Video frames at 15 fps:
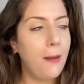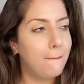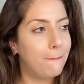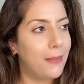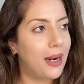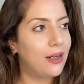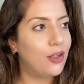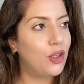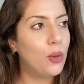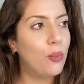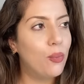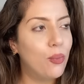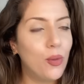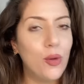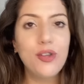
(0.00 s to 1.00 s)
but the
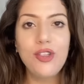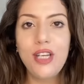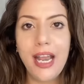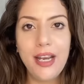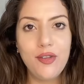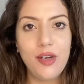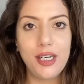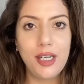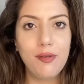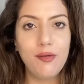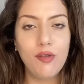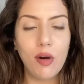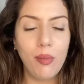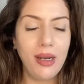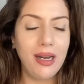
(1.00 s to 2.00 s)
most hydrating
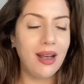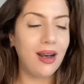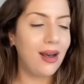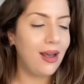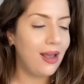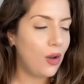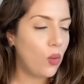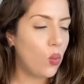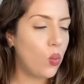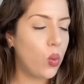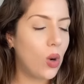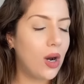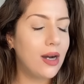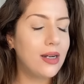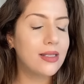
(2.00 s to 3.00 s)
formula
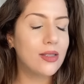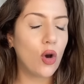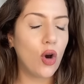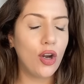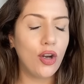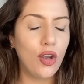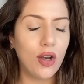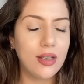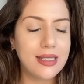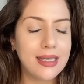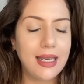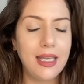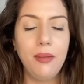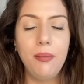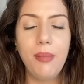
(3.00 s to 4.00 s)
works on your
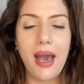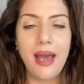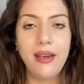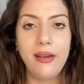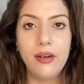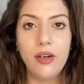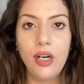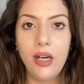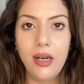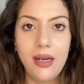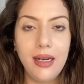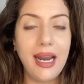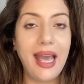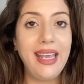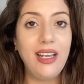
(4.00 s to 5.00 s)
skin barrier
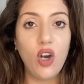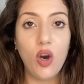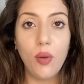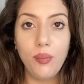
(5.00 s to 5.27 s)
like a